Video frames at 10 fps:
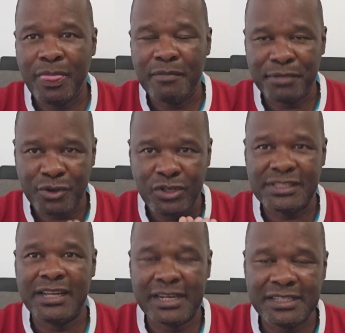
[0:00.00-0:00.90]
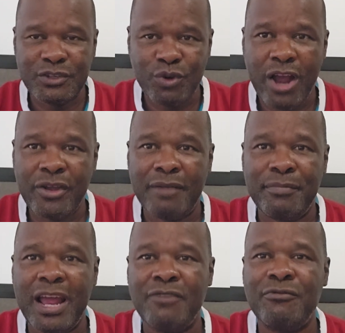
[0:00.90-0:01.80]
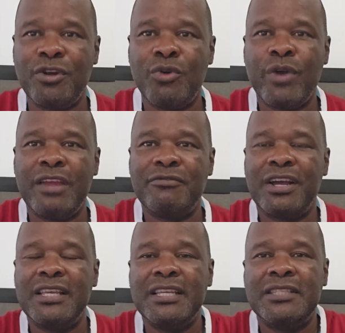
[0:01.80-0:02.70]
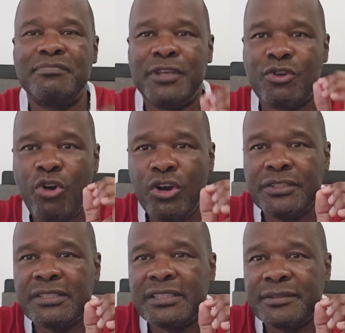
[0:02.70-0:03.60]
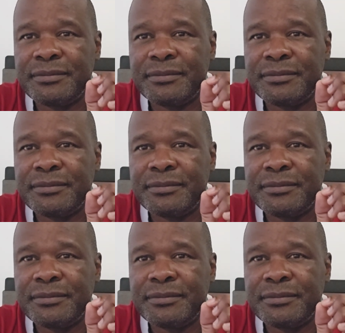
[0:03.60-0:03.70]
Because the reason why you're applying for a waiver is because